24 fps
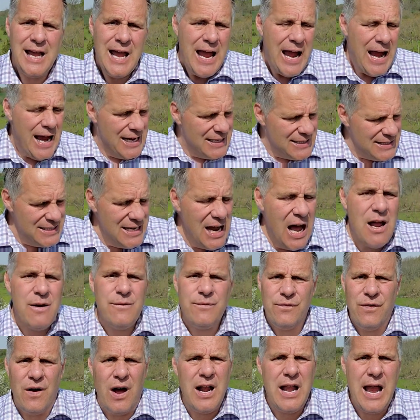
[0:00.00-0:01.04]
It's not
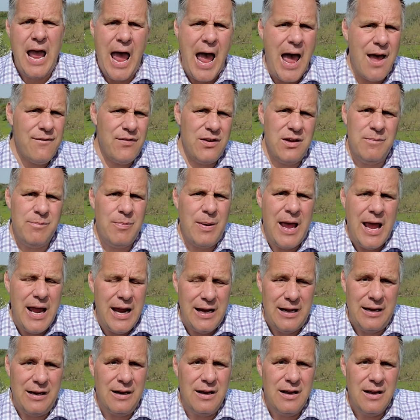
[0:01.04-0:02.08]
fun having
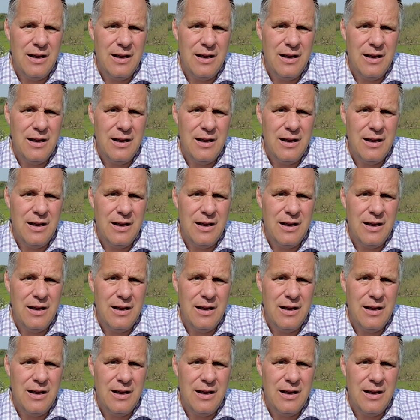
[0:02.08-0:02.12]
pain.